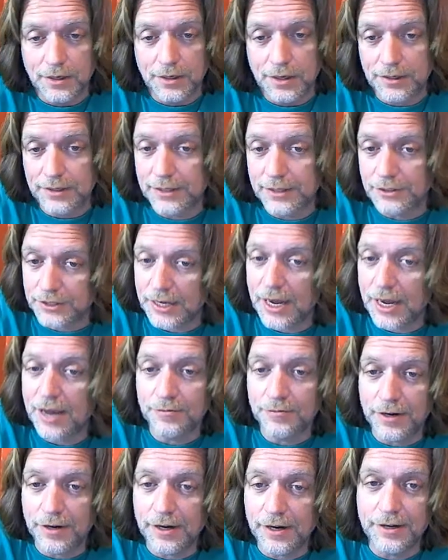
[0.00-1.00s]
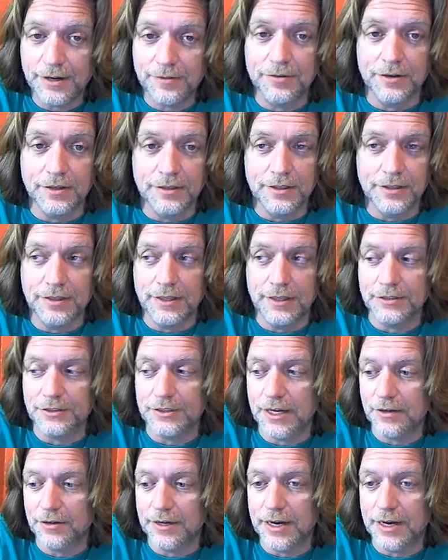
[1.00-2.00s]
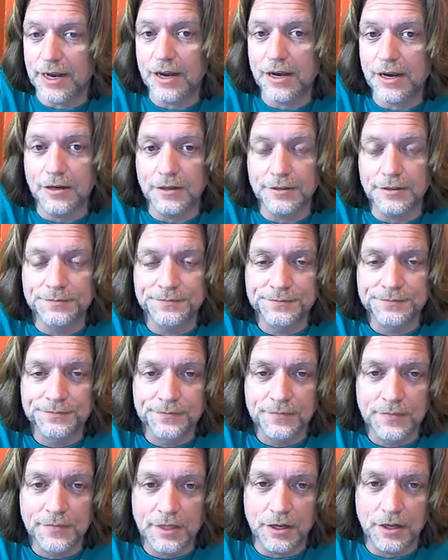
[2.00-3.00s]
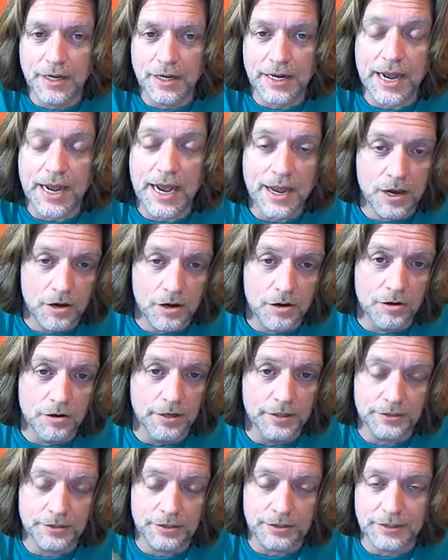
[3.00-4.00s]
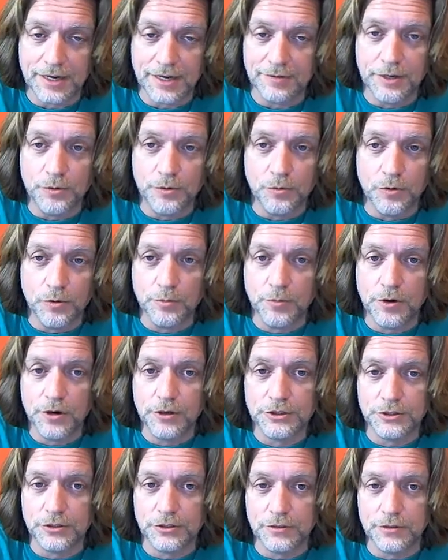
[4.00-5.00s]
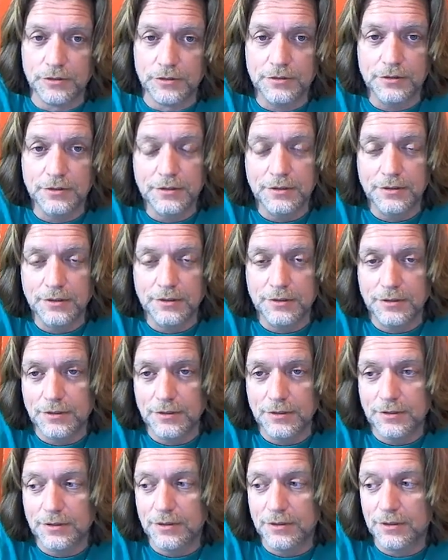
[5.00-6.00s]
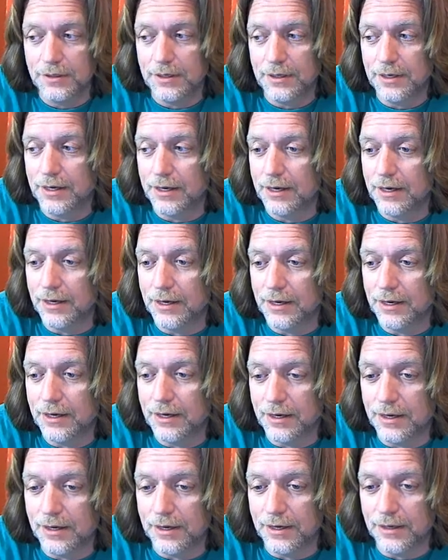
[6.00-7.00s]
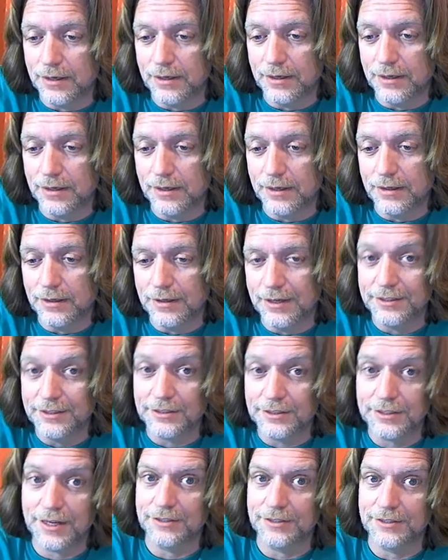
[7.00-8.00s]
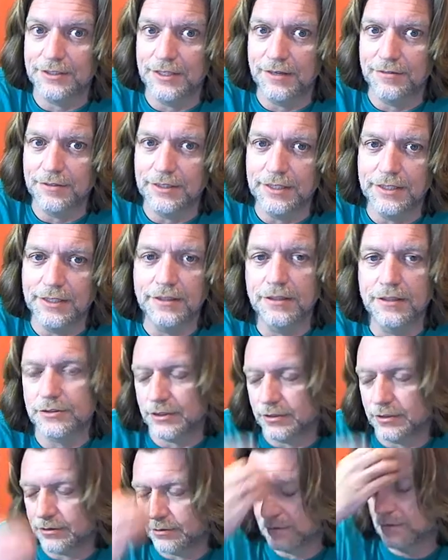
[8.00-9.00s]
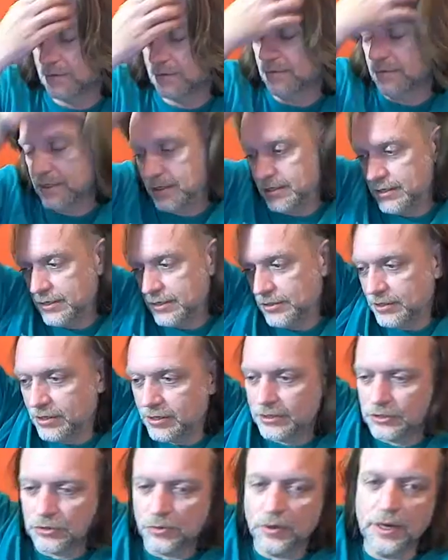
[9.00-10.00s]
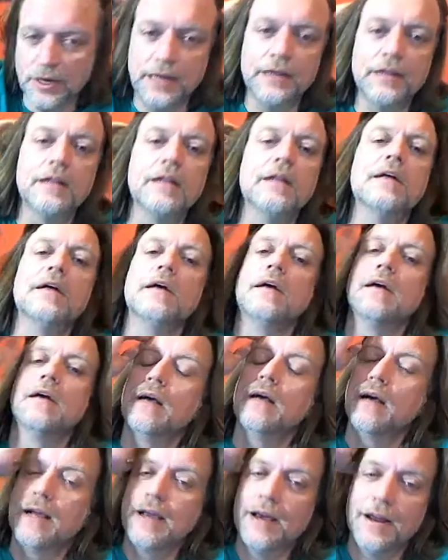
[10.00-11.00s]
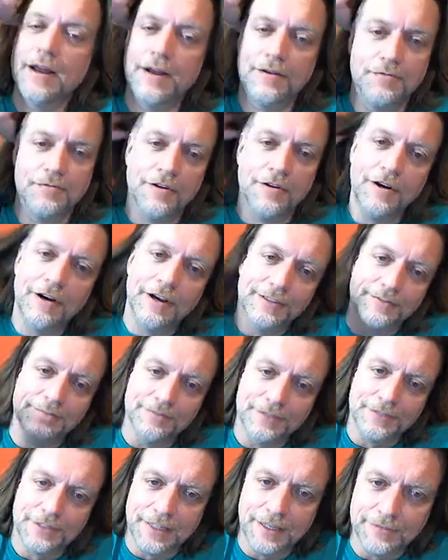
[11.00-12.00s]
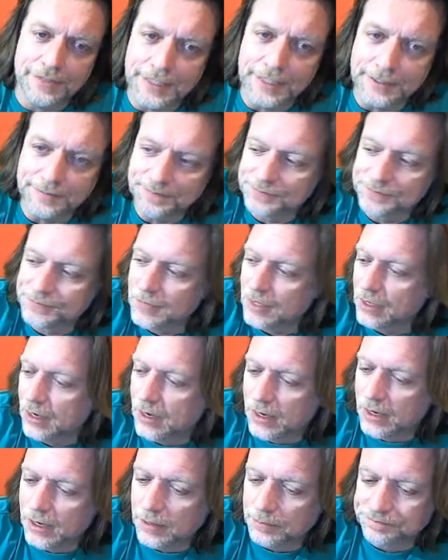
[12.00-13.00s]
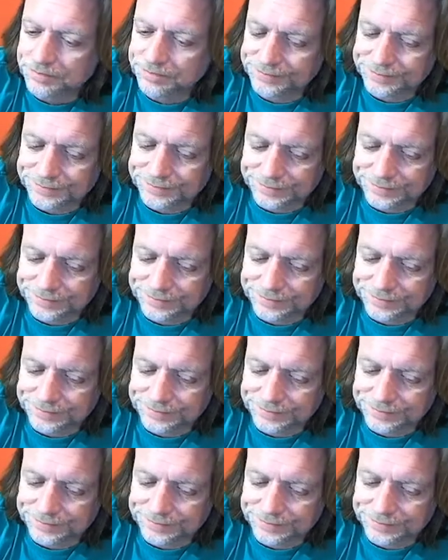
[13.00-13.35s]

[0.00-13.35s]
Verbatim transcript: and they sounded very different than they sound now. You know, like I own a 71 Marshall, uh, I just got a 70 also, but it's on its way. I got a fallen 70. Um,